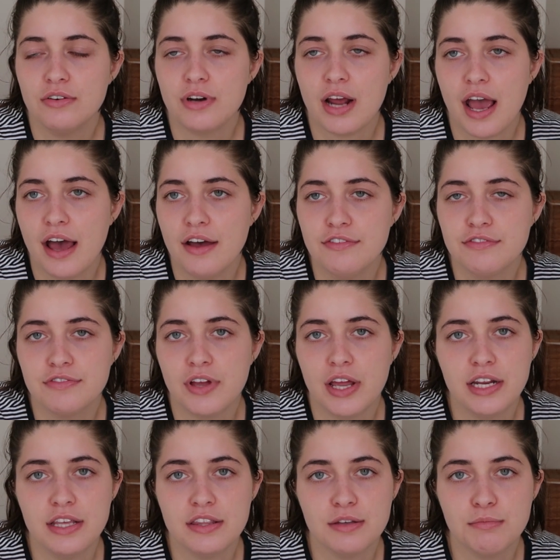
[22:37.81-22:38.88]
have
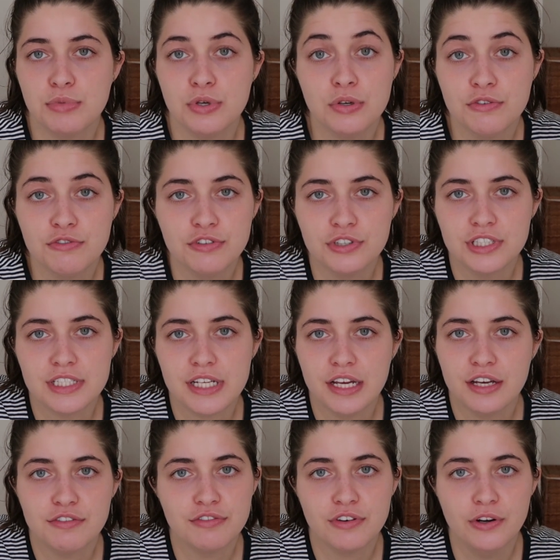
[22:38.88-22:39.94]
anything beautiful to
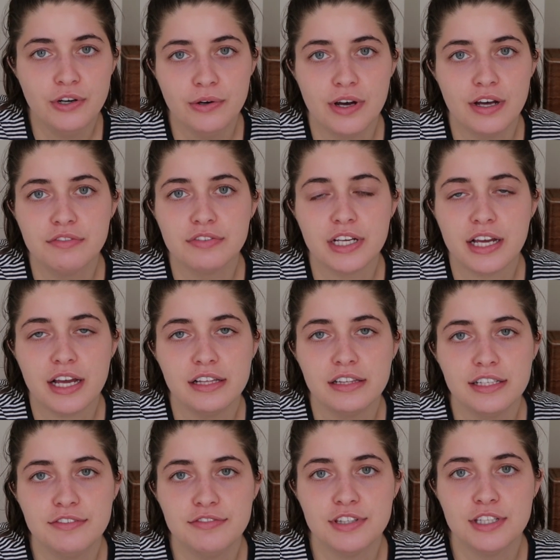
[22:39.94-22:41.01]
take a photo of. Like, I
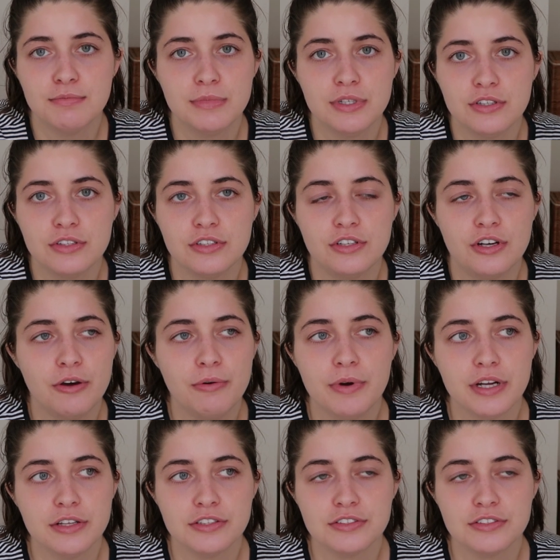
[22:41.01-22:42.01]
live in the middle of nowhere.